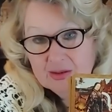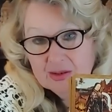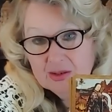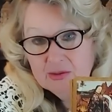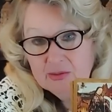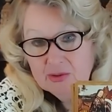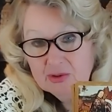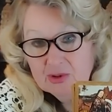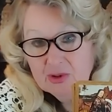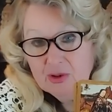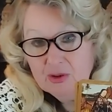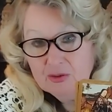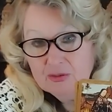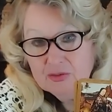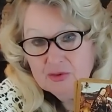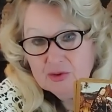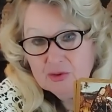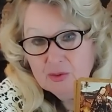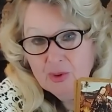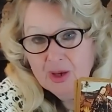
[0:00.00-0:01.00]
He will go
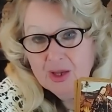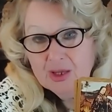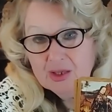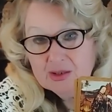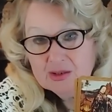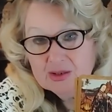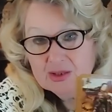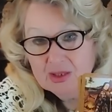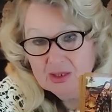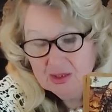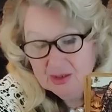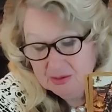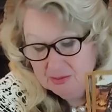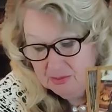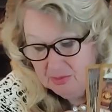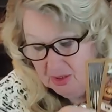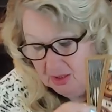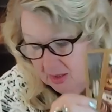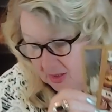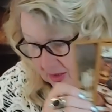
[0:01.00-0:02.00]
for quiet
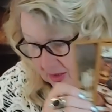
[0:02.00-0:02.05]
time